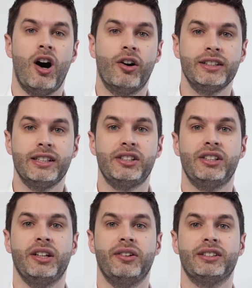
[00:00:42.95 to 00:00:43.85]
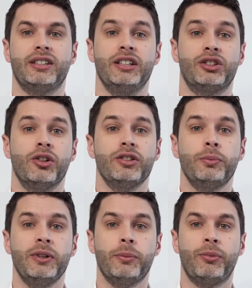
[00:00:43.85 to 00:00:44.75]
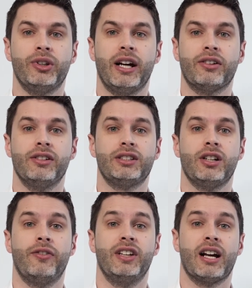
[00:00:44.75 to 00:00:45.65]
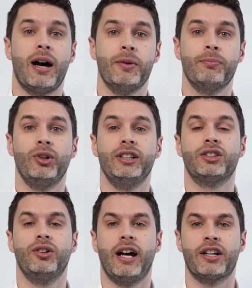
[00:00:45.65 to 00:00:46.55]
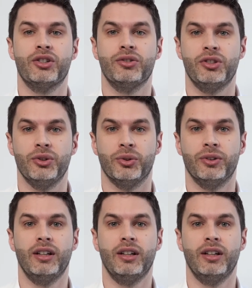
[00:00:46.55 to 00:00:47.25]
Origins series is going to be the protagonist of the coming Police collection too.